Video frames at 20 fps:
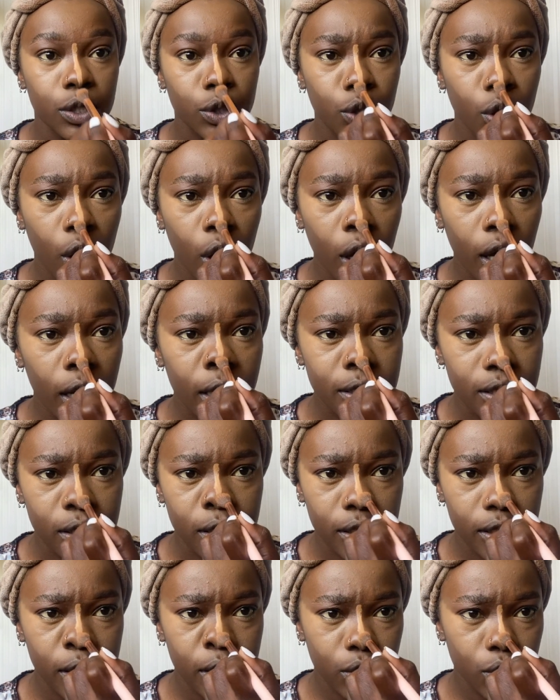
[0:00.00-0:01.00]
not
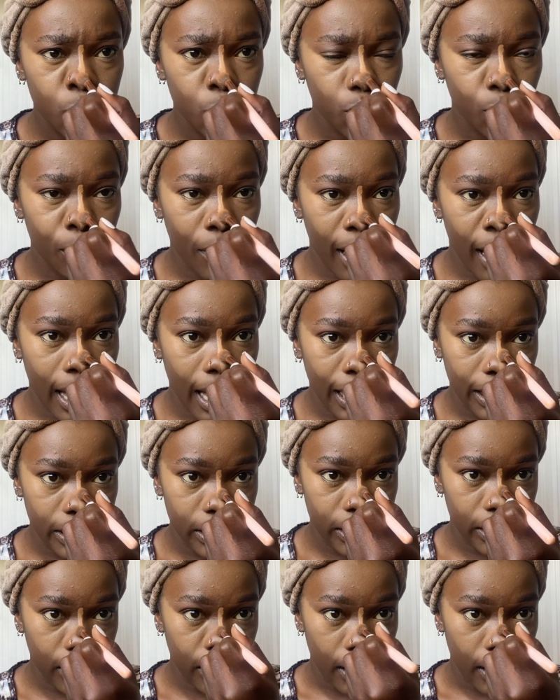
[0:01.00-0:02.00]
too much.